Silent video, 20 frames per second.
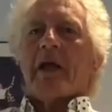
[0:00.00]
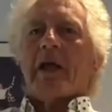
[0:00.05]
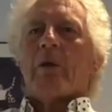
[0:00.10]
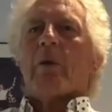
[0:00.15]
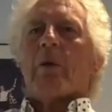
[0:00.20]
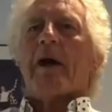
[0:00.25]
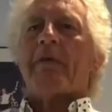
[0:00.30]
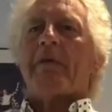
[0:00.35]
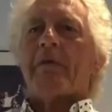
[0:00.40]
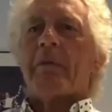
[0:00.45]
get
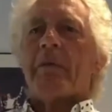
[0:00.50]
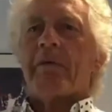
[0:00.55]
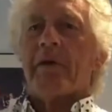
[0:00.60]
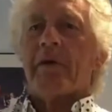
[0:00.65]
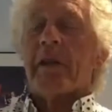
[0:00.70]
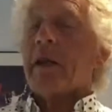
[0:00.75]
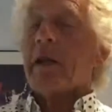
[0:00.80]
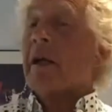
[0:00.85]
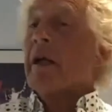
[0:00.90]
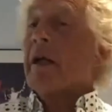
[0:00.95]
away from
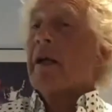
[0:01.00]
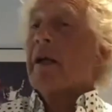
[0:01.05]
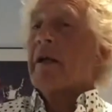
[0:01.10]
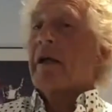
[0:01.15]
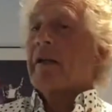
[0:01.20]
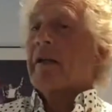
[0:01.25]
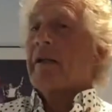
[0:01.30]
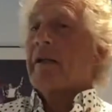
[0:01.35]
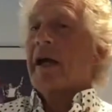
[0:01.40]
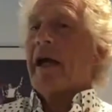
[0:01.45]
everything.
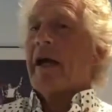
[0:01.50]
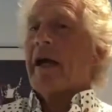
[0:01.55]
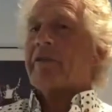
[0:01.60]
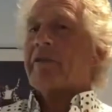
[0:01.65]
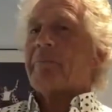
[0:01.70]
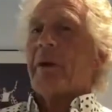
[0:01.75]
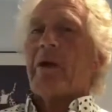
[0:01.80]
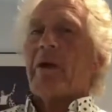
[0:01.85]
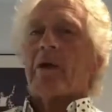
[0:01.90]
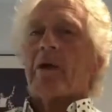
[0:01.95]
And the
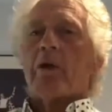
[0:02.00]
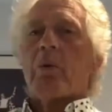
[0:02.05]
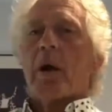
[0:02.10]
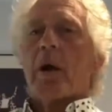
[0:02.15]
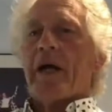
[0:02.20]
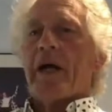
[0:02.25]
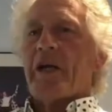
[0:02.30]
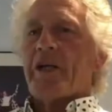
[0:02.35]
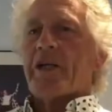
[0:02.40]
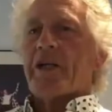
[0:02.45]
houseboat
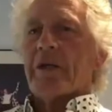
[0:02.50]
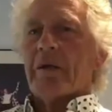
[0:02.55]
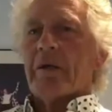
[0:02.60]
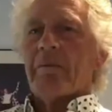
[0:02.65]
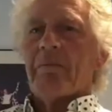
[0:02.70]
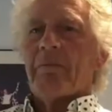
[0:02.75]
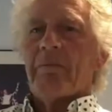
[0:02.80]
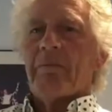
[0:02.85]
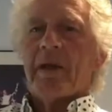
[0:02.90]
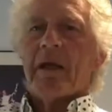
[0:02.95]

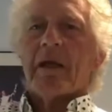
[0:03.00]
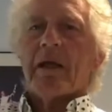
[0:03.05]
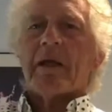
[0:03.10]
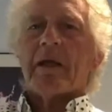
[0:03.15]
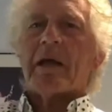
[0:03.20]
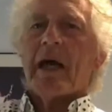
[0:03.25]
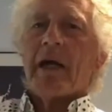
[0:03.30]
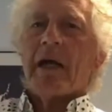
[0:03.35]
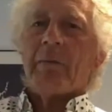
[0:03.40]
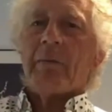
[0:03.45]
equation
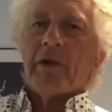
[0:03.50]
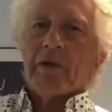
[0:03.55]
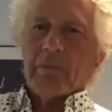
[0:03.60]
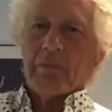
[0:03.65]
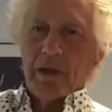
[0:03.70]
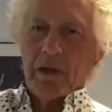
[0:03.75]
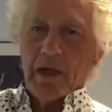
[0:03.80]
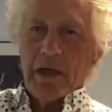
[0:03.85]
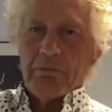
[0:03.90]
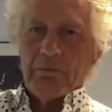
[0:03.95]
came into
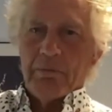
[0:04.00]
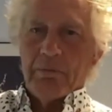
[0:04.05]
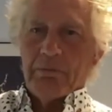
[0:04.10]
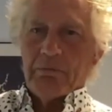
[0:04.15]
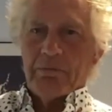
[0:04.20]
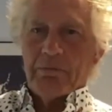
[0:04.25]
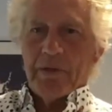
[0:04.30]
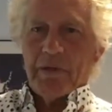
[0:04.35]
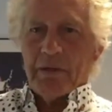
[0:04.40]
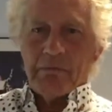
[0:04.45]
my
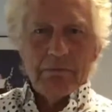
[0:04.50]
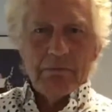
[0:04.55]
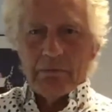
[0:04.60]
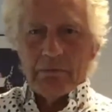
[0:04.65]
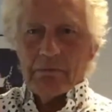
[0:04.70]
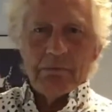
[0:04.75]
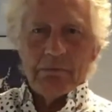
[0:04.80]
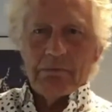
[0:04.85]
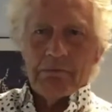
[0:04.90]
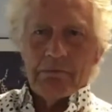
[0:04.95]

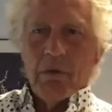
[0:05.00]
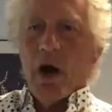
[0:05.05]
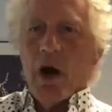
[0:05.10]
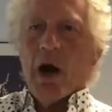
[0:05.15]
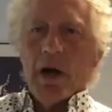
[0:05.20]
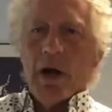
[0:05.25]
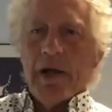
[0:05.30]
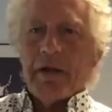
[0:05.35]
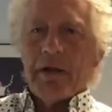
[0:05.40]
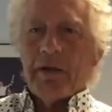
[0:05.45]

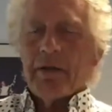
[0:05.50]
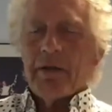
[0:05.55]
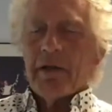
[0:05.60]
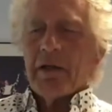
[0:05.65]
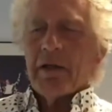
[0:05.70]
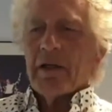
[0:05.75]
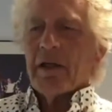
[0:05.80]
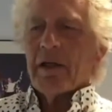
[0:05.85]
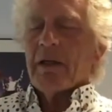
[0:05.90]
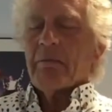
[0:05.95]
mind,
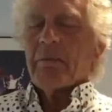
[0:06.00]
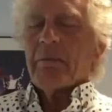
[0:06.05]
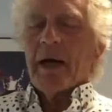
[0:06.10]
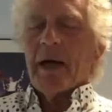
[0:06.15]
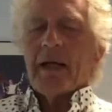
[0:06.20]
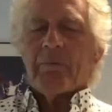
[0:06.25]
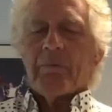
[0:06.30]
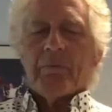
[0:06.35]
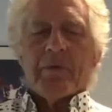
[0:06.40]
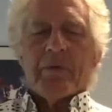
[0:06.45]
but